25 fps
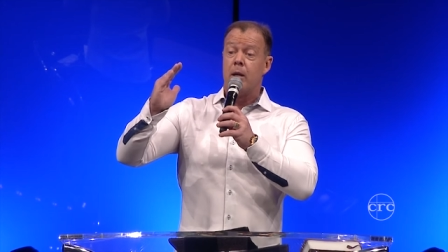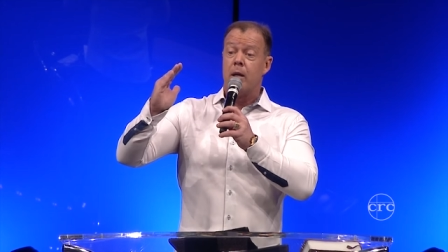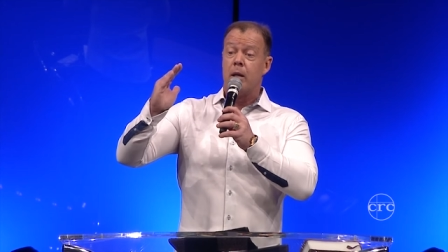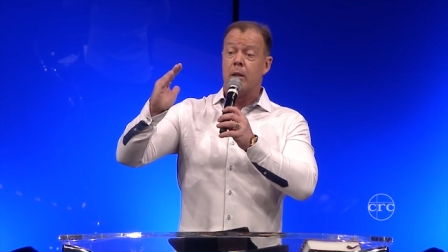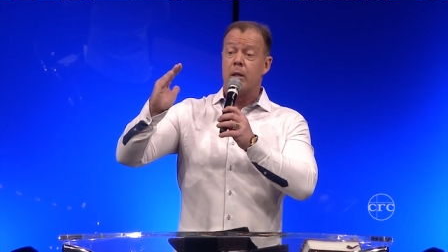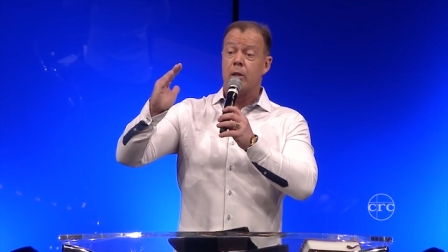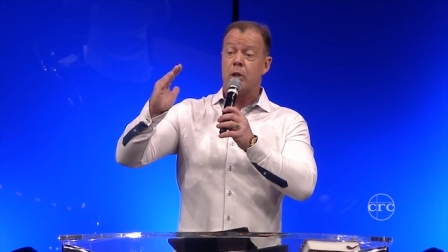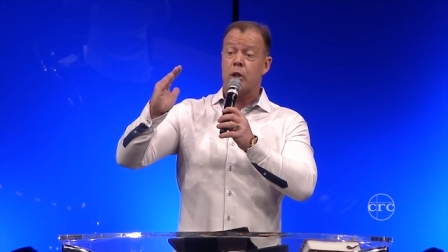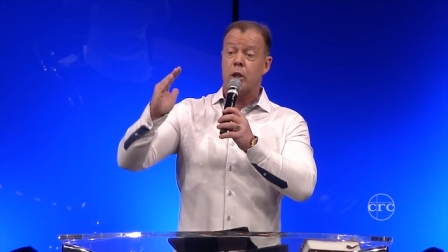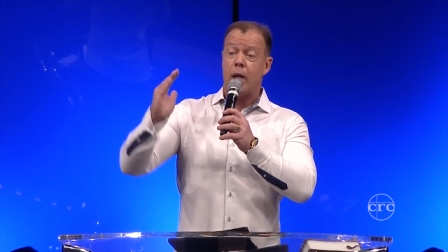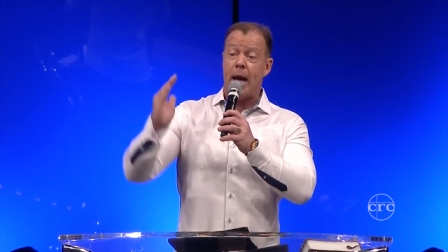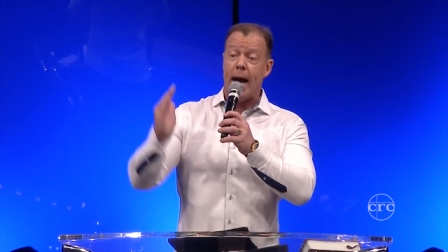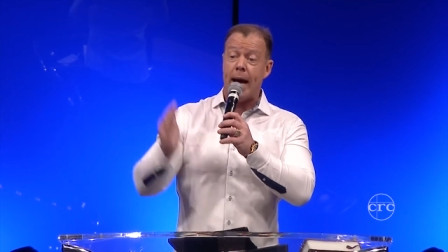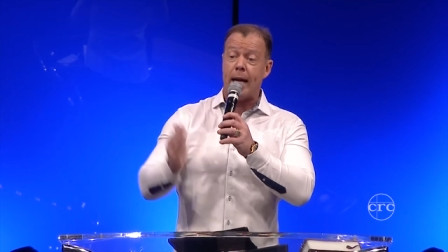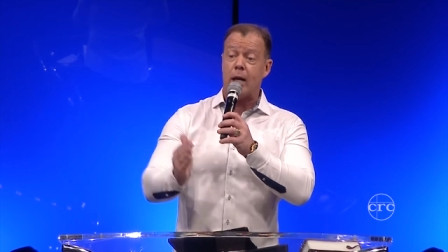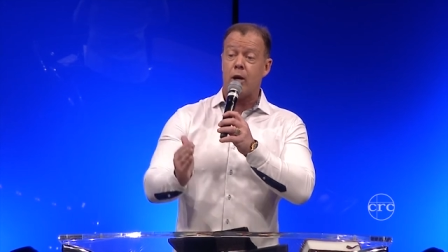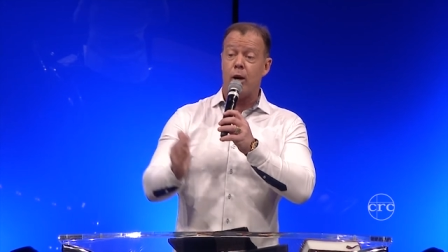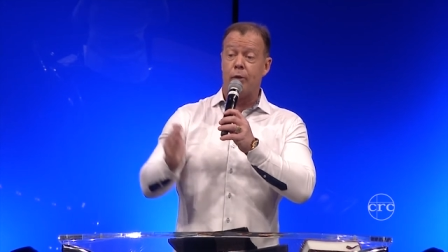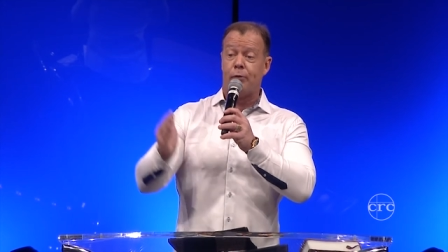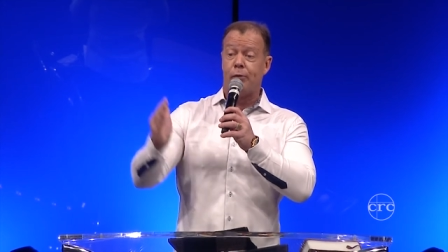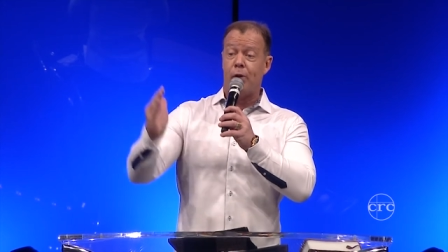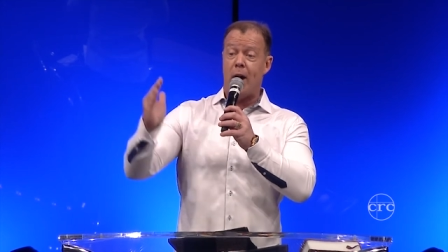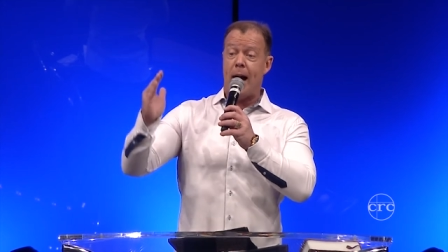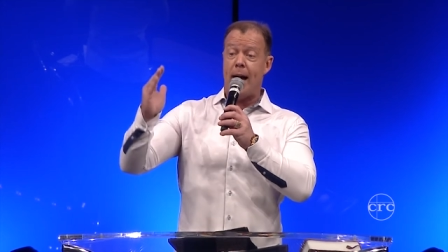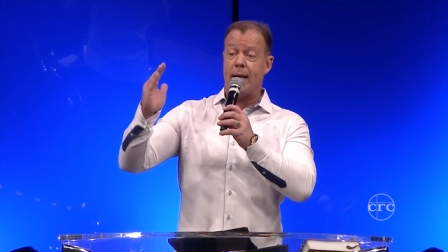
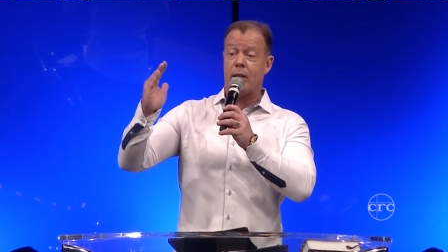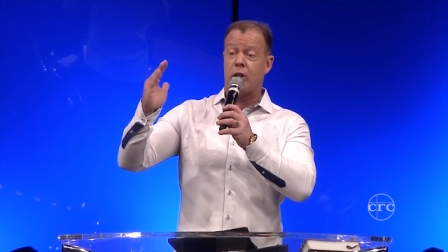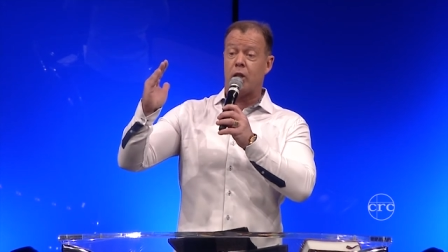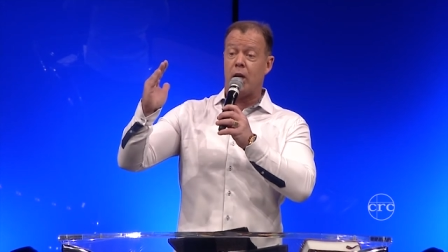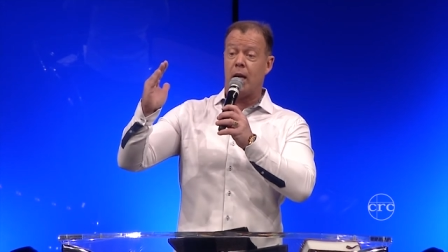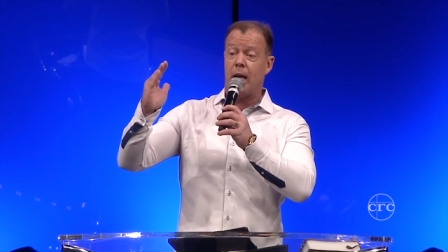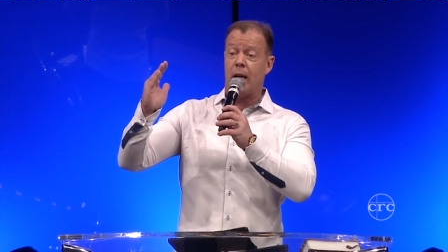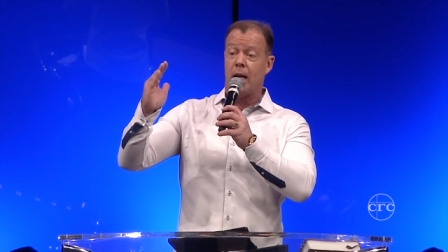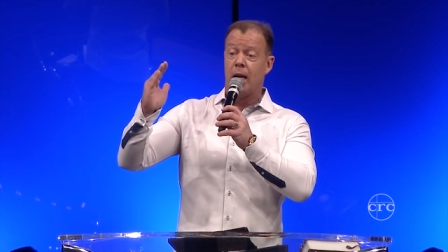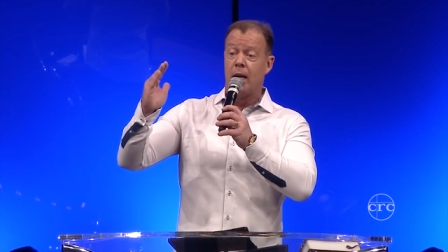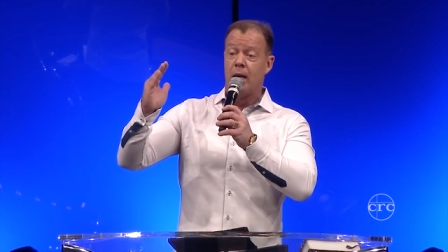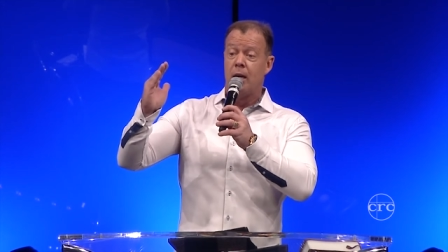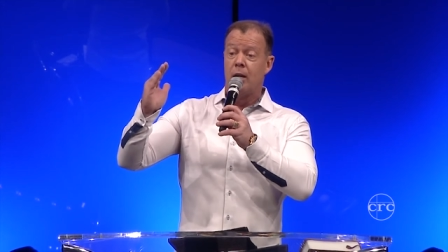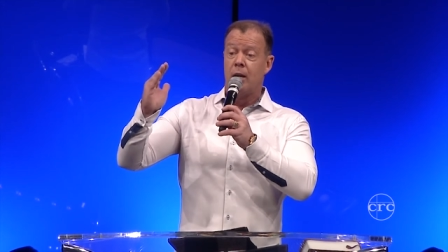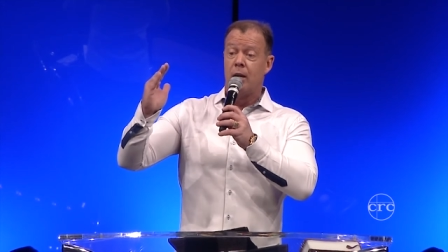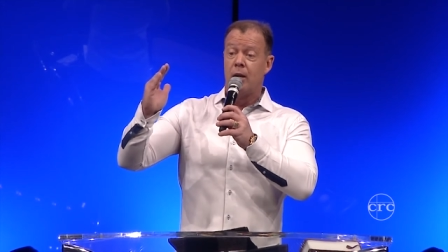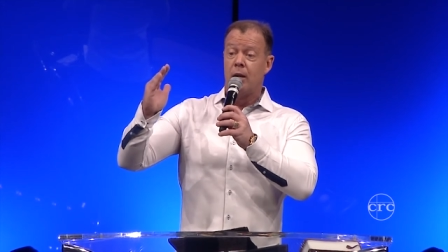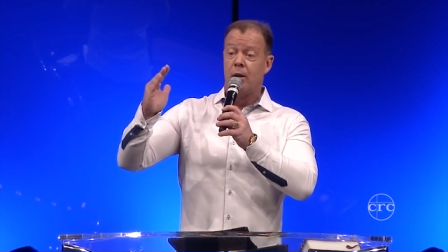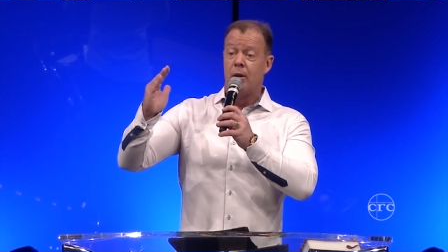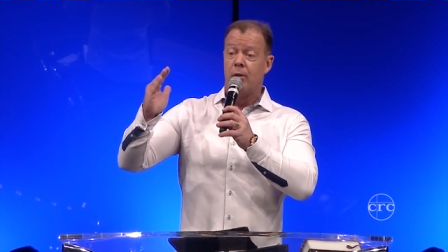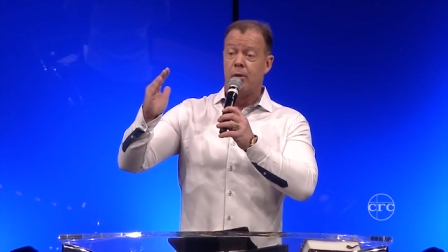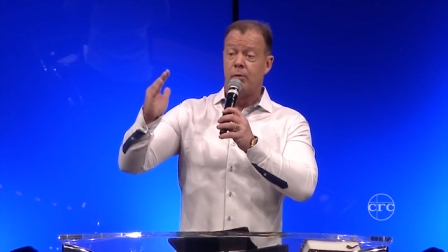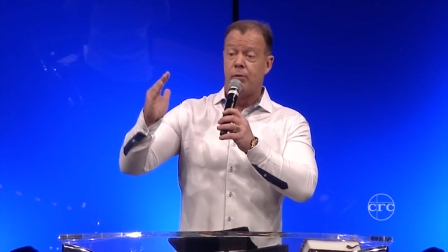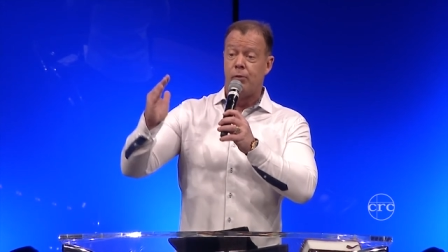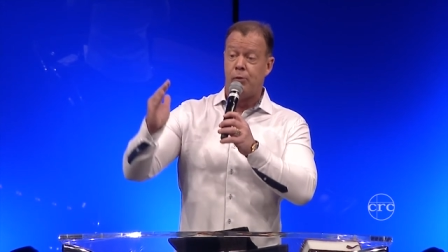sacrificing
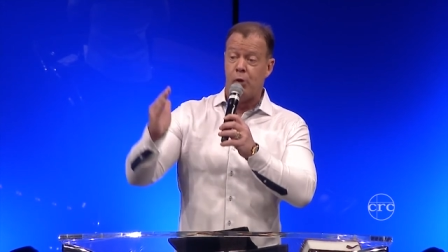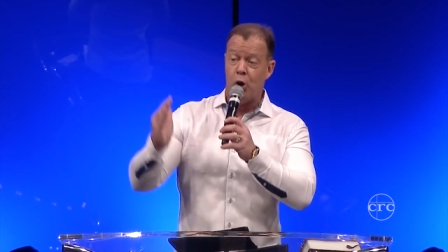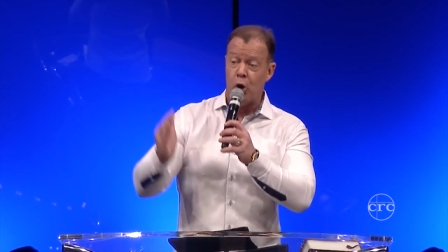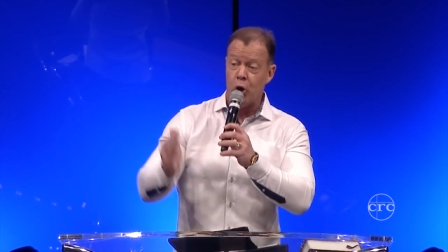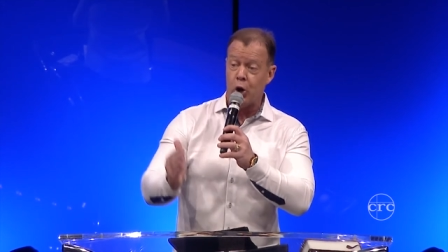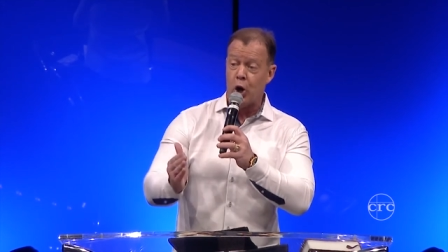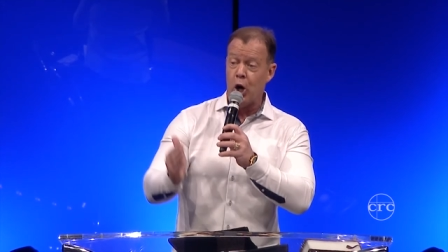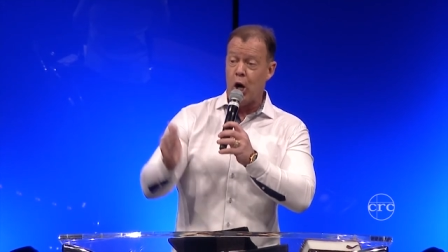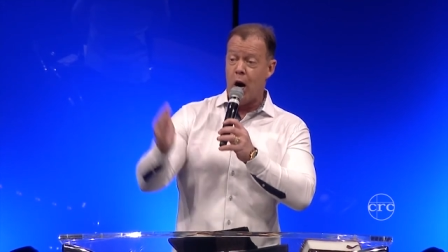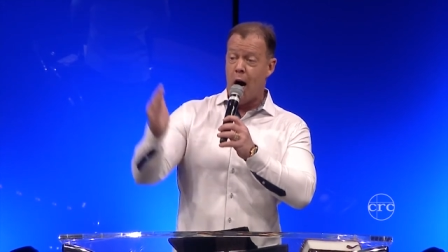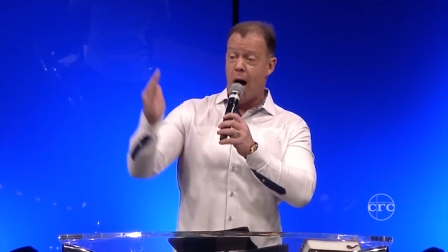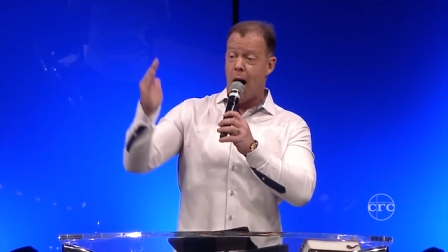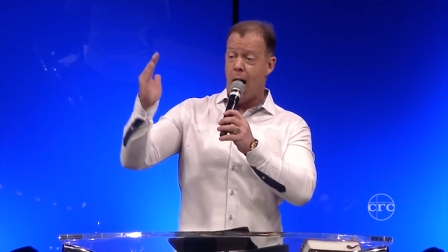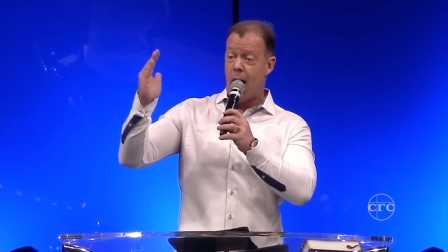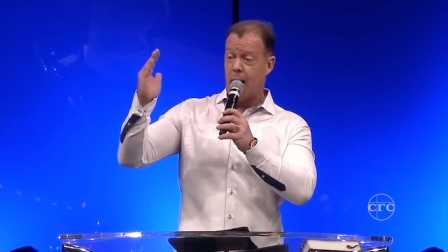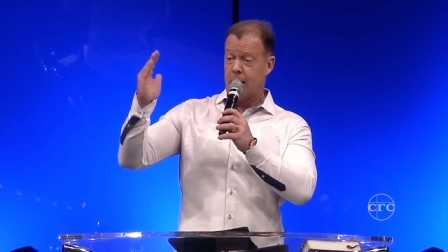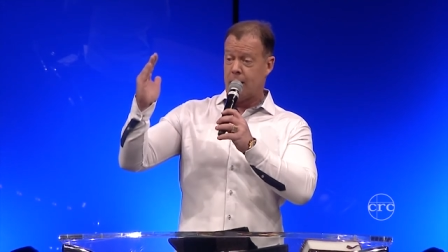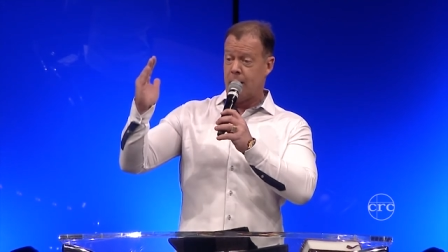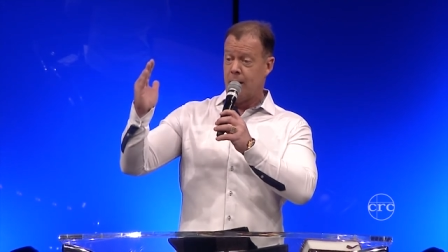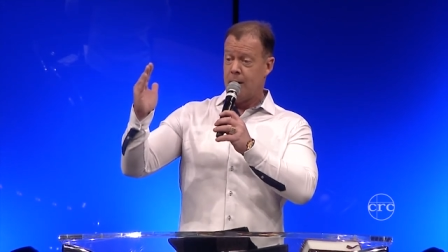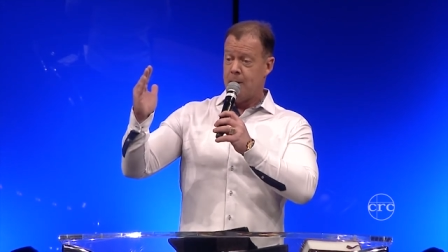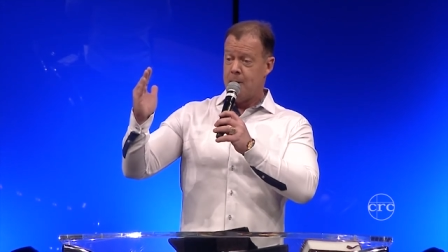for God.